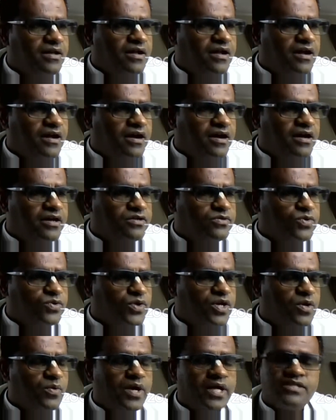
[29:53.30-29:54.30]
to
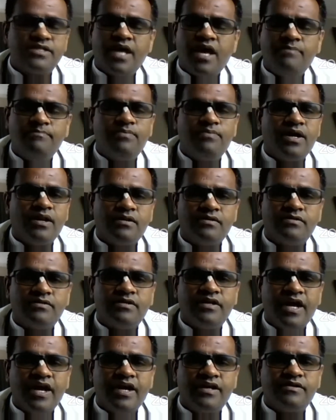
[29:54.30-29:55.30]
give example
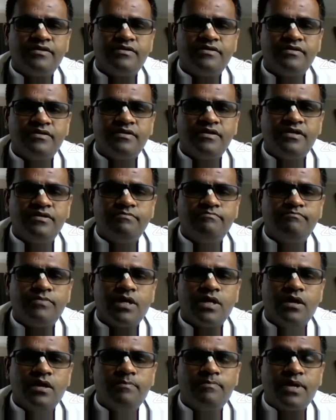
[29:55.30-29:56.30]
that in
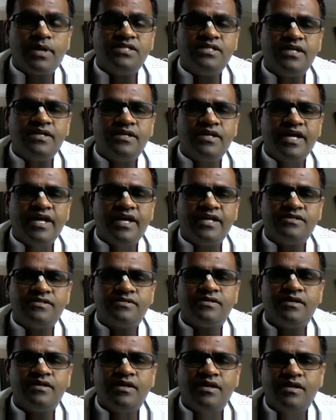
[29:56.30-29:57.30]
present
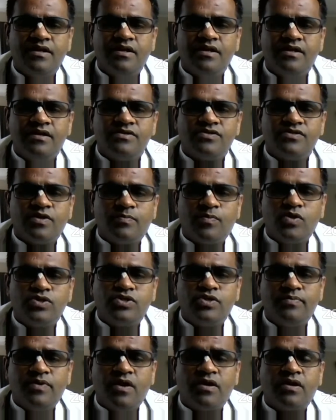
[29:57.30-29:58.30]
days, suppose
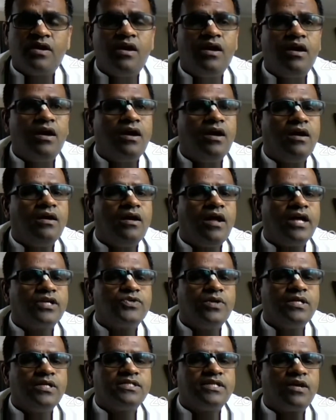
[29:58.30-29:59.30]
if you are
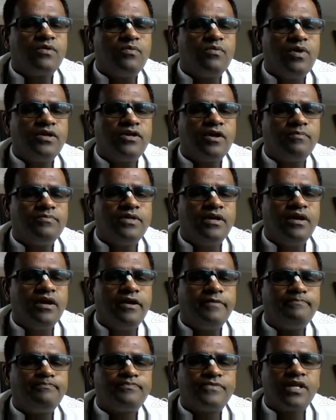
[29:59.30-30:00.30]
actually servant of
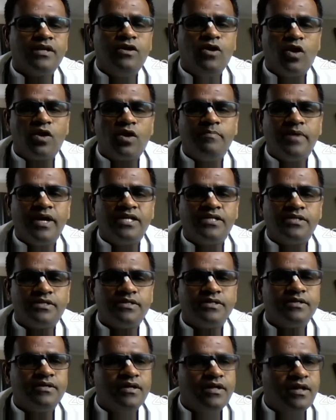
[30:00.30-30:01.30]
the government,
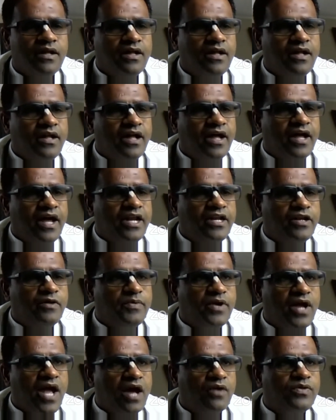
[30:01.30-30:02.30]
and if
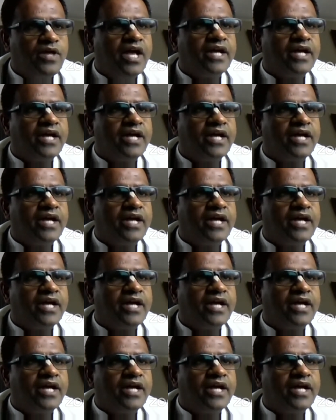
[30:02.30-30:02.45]
you have the